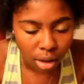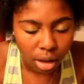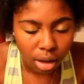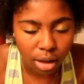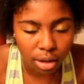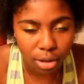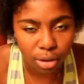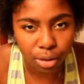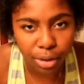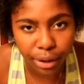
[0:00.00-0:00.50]

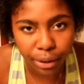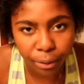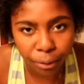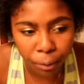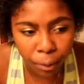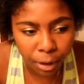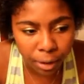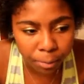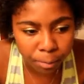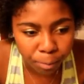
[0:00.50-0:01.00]
a low down
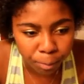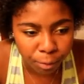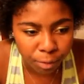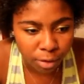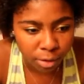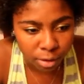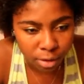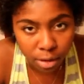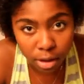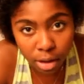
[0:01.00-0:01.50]
one,
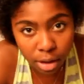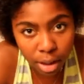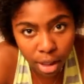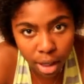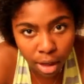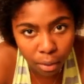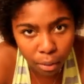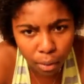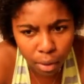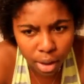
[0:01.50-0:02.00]
then
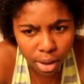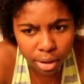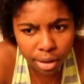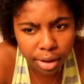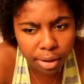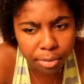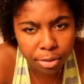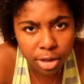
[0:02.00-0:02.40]
yeah, why not?